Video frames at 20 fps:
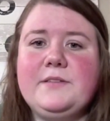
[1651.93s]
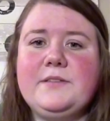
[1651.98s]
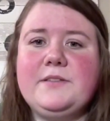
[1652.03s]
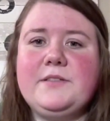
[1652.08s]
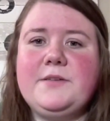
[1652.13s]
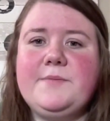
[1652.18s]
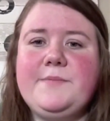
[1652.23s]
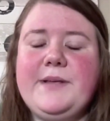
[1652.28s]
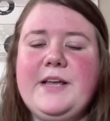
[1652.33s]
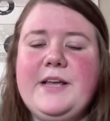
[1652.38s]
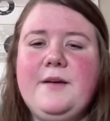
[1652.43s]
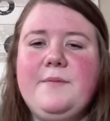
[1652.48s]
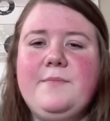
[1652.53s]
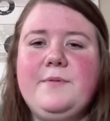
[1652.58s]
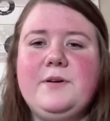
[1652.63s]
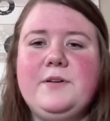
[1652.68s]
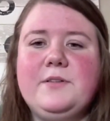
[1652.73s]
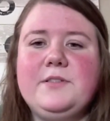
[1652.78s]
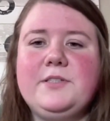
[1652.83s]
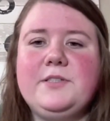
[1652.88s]
to be
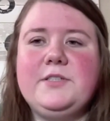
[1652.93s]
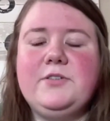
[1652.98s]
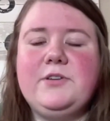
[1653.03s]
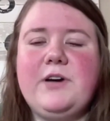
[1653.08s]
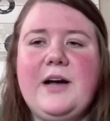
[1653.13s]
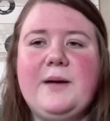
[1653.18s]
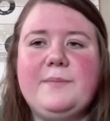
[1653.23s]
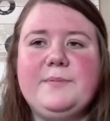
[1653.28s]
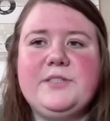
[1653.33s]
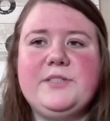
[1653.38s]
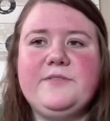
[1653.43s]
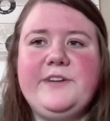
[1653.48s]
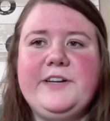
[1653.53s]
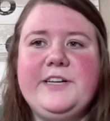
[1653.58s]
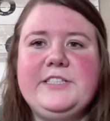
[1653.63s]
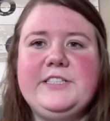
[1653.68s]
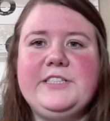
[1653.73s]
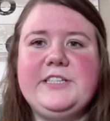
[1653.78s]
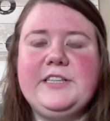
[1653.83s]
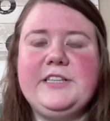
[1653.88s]
able to do
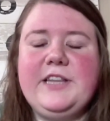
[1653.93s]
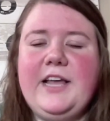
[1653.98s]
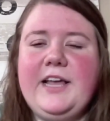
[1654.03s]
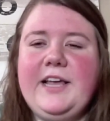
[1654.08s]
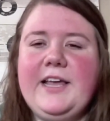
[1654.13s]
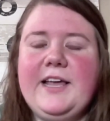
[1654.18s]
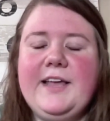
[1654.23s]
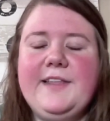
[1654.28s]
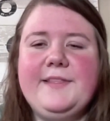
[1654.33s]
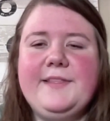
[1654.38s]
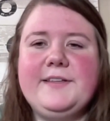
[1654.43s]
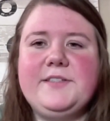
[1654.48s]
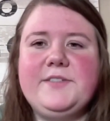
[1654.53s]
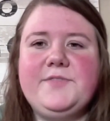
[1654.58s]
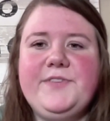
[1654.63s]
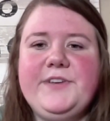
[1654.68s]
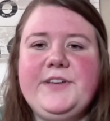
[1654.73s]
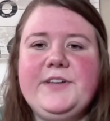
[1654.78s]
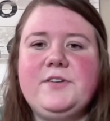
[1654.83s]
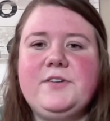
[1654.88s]
observation like in this
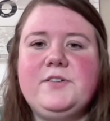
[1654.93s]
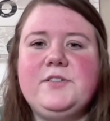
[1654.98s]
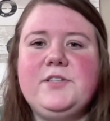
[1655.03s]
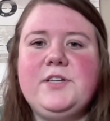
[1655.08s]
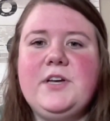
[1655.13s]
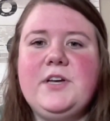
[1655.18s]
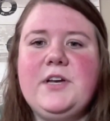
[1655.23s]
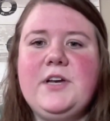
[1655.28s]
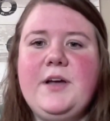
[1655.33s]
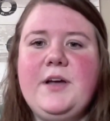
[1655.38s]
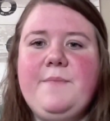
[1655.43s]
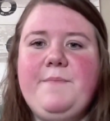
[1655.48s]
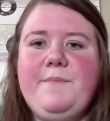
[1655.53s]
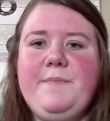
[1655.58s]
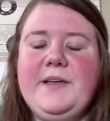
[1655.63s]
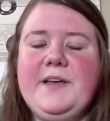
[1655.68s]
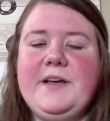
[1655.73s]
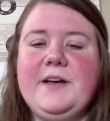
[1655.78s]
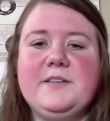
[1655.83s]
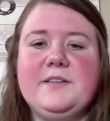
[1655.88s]
field,
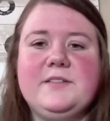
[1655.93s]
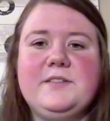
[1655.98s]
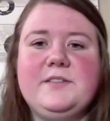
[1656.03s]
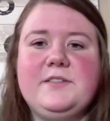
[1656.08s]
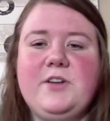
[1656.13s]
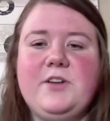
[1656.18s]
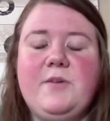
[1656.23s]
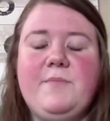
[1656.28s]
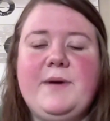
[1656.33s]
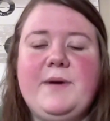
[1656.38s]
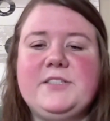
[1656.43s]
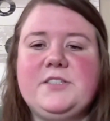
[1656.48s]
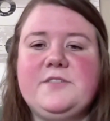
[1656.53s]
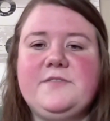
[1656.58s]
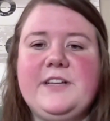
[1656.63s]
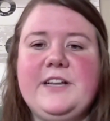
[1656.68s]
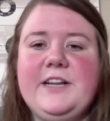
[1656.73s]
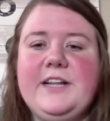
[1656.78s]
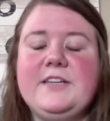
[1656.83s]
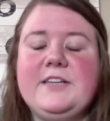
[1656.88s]
because so much of
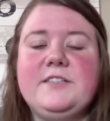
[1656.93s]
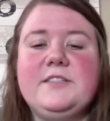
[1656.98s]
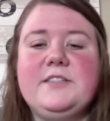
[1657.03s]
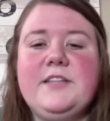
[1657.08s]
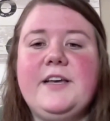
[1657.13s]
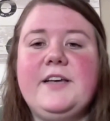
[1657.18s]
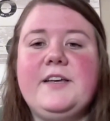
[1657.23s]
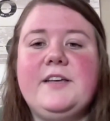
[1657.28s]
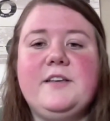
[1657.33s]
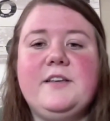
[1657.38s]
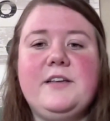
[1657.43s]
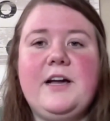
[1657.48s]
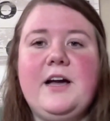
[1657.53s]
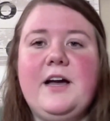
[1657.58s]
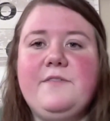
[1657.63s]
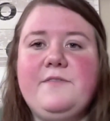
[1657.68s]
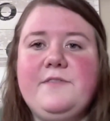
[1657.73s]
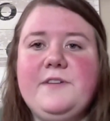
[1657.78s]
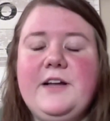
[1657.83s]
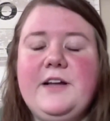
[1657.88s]
it is like
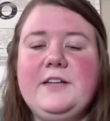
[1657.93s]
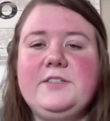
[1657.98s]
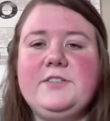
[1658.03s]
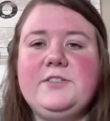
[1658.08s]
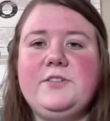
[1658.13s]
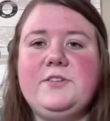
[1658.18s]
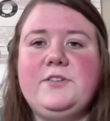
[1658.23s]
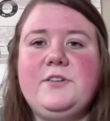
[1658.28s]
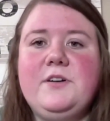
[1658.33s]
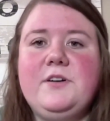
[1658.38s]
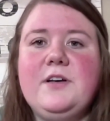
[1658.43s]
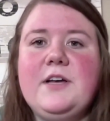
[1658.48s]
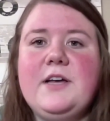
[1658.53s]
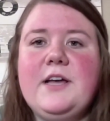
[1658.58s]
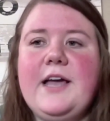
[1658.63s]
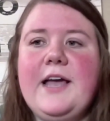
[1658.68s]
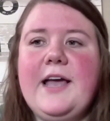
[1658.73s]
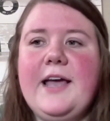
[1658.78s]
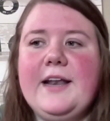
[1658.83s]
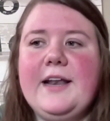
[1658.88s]
confidential,
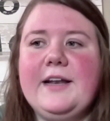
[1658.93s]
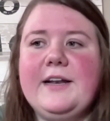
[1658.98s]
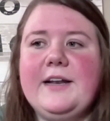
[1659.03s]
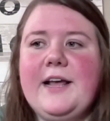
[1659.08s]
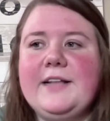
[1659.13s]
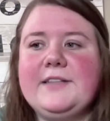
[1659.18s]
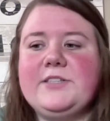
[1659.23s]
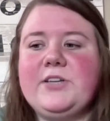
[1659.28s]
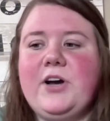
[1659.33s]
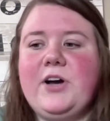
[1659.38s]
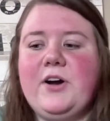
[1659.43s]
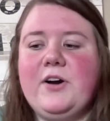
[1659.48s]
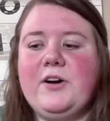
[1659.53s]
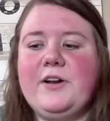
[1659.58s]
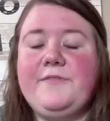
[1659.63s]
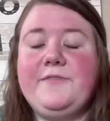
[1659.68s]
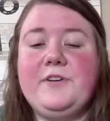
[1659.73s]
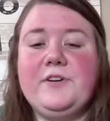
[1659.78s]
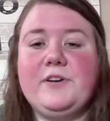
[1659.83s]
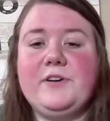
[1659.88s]
and it's hard
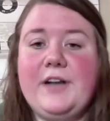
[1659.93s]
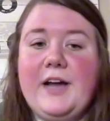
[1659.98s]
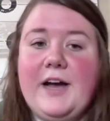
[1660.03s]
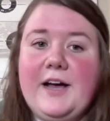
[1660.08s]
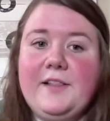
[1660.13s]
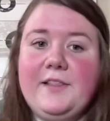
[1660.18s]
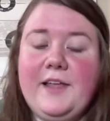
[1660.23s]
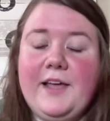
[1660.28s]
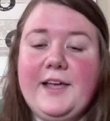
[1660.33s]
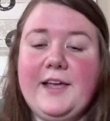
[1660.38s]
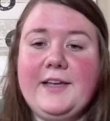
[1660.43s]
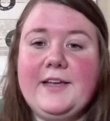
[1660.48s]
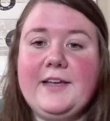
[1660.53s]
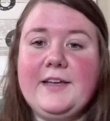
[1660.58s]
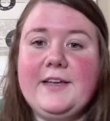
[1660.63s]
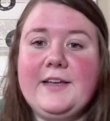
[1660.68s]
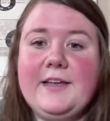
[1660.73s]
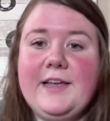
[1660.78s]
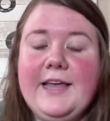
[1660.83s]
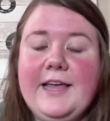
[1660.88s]
if you're not like
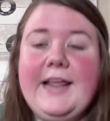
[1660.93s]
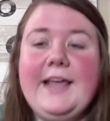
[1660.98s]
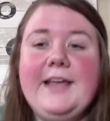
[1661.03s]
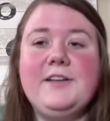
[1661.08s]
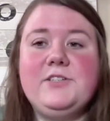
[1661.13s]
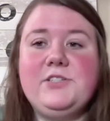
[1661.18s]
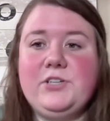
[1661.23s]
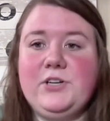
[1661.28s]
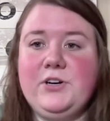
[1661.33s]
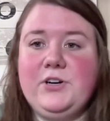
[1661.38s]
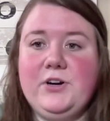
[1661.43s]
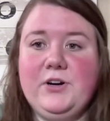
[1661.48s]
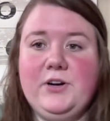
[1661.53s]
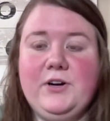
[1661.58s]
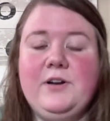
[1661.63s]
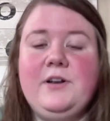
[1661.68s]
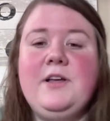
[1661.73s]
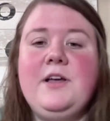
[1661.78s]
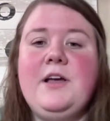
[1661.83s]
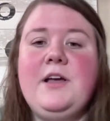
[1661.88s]
an
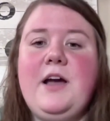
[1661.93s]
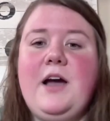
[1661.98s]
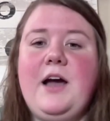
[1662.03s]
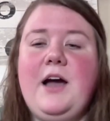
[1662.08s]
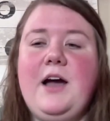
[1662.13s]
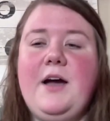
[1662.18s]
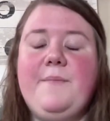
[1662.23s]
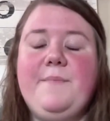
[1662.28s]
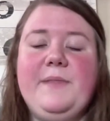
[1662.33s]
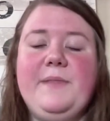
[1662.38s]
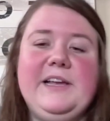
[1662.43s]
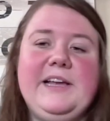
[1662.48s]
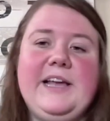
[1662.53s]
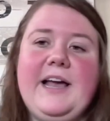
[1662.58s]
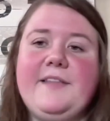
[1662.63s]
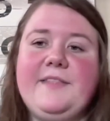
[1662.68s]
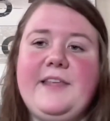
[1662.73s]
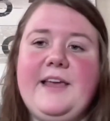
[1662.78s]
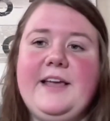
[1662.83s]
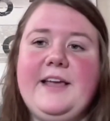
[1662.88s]
intern, like
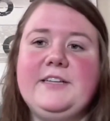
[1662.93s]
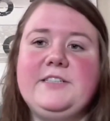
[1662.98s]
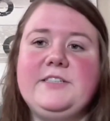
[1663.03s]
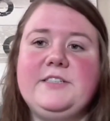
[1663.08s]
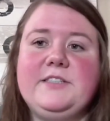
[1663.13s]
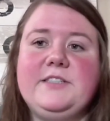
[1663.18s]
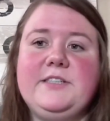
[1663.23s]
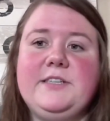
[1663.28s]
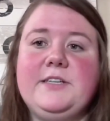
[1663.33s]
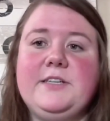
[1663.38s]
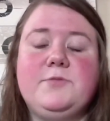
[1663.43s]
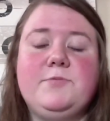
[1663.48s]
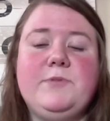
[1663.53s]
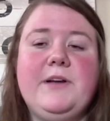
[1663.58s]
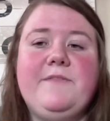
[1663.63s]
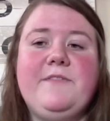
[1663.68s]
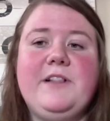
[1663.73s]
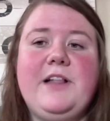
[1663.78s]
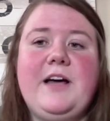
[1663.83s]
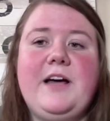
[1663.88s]
at the agency, because we
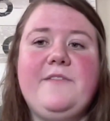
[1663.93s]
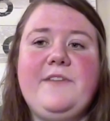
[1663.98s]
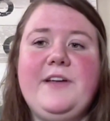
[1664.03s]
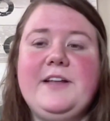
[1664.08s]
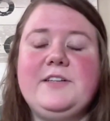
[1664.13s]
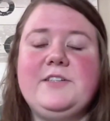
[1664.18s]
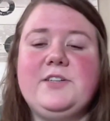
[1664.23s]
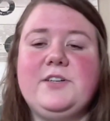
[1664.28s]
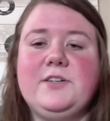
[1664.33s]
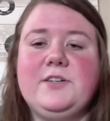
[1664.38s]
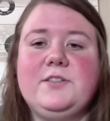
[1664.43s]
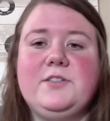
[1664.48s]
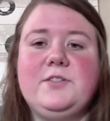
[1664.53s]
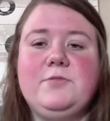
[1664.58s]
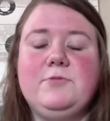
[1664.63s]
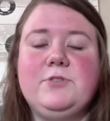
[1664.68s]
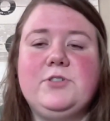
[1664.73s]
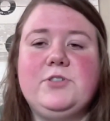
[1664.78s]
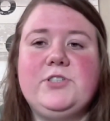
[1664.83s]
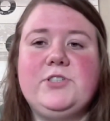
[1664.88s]
have a lot of interns who
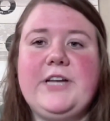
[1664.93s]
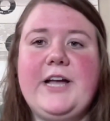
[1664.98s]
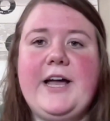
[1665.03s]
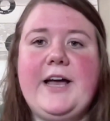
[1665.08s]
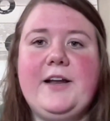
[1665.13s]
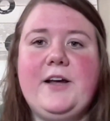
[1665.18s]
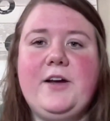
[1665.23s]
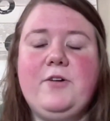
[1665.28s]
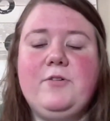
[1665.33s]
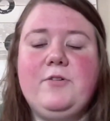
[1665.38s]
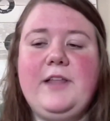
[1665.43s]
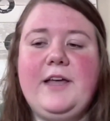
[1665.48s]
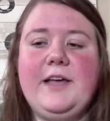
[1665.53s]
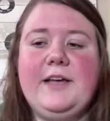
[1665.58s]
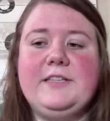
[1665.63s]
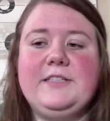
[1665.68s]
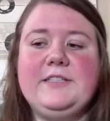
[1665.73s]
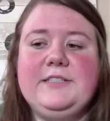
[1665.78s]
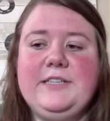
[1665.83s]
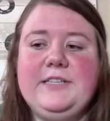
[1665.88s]
will shadow
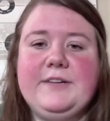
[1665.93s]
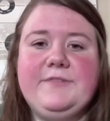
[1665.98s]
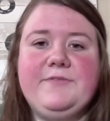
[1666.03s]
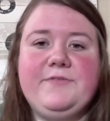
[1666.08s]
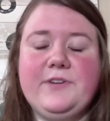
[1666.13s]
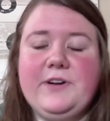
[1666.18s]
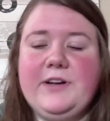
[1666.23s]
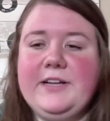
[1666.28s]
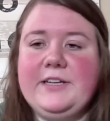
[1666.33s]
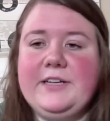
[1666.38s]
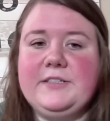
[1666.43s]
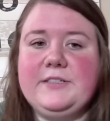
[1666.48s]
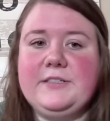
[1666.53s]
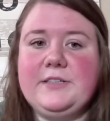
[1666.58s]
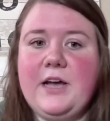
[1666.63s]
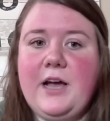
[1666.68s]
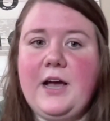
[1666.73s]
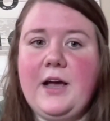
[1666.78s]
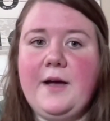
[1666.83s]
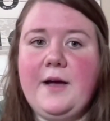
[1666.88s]
like different,
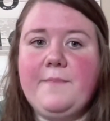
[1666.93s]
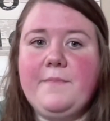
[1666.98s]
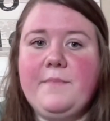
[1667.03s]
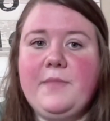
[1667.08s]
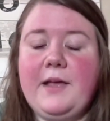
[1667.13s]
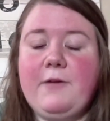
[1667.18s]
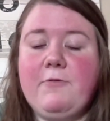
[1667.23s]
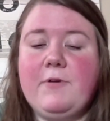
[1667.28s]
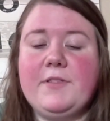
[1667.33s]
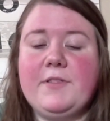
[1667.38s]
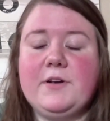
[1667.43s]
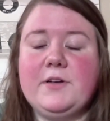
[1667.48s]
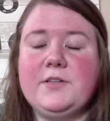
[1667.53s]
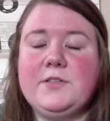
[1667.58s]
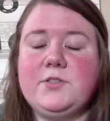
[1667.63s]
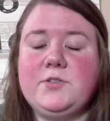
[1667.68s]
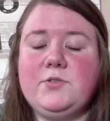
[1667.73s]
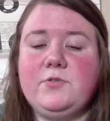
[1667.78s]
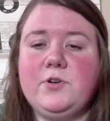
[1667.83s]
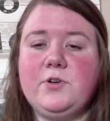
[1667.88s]
like whether
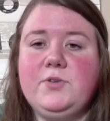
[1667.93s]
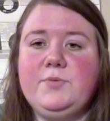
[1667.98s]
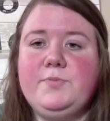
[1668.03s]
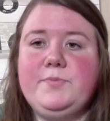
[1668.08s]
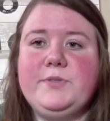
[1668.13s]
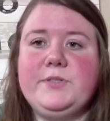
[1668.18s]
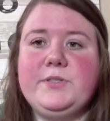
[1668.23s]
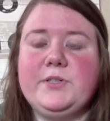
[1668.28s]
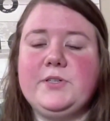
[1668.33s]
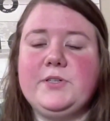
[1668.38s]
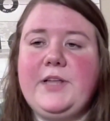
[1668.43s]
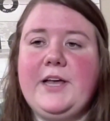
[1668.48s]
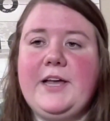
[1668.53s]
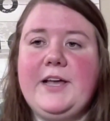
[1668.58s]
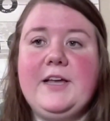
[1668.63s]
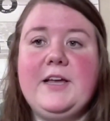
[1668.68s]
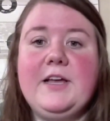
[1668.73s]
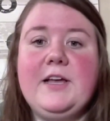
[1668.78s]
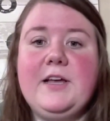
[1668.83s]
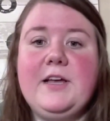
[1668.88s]
it's groups or
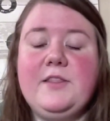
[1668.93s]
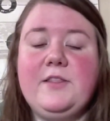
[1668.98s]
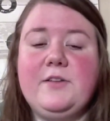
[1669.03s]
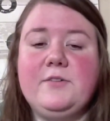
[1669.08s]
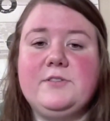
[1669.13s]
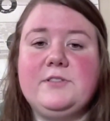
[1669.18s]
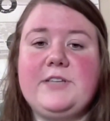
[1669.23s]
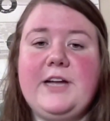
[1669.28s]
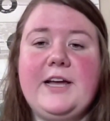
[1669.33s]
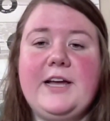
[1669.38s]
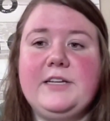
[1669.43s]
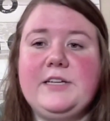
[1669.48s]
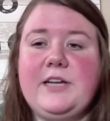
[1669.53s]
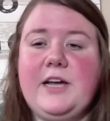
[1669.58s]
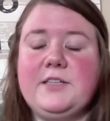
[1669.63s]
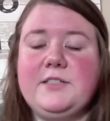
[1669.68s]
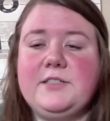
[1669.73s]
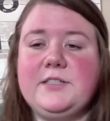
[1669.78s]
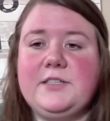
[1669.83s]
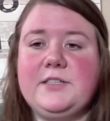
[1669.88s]
like those
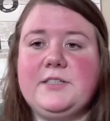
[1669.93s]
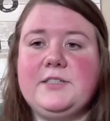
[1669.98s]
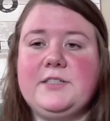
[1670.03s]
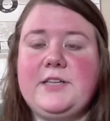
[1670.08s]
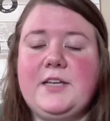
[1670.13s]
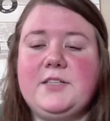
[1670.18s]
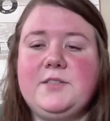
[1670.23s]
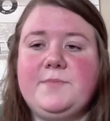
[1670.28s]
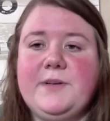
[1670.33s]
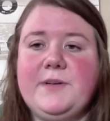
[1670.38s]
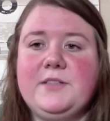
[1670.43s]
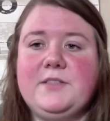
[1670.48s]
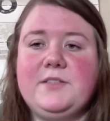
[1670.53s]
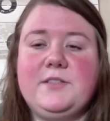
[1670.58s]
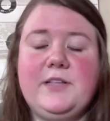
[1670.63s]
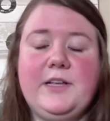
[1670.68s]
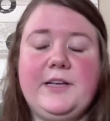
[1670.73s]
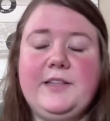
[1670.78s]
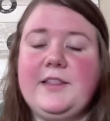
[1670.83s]
diagnostic assessments, like the